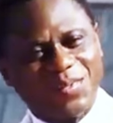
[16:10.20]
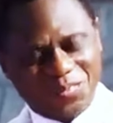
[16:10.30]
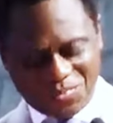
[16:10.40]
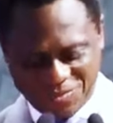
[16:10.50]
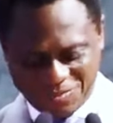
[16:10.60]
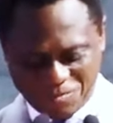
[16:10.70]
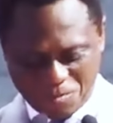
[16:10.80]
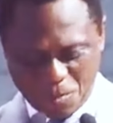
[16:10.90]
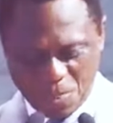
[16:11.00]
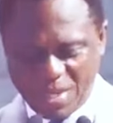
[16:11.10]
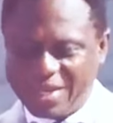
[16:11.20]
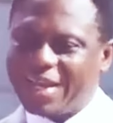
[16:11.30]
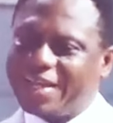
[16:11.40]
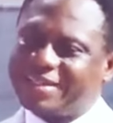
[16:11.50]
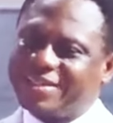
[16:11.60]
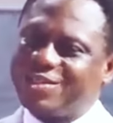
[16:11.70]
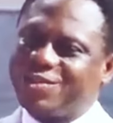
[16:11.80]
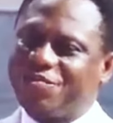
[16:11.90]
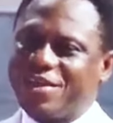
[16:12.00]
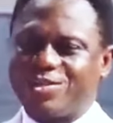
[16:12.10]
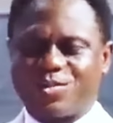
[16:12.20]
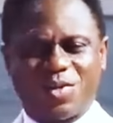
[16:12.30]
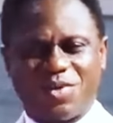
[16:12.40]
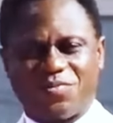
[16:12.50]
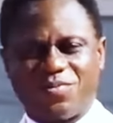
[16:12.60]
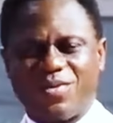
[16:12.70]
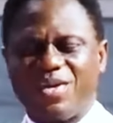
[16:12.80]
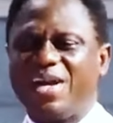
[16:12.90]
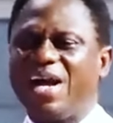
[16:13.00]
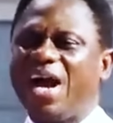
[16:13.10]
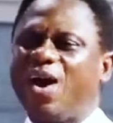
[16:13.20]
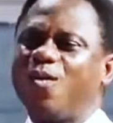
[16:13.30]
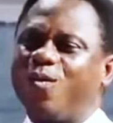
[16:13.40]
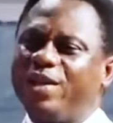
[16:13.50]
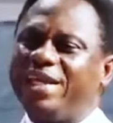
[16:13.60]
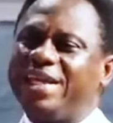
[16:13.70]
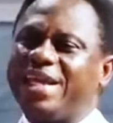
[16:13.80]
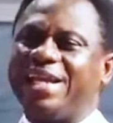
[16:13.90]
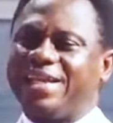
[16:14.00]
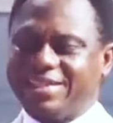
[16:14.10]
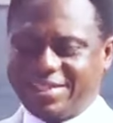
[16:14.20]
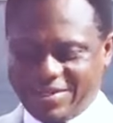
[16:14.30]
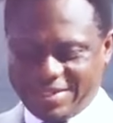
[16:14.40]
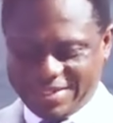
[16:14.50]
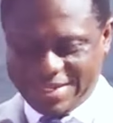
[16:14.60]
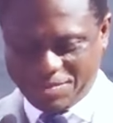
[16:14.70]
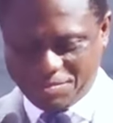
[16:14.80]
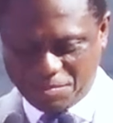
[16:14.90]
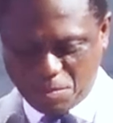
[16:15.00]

Job. Now listen to verse 12. How could he get this great name?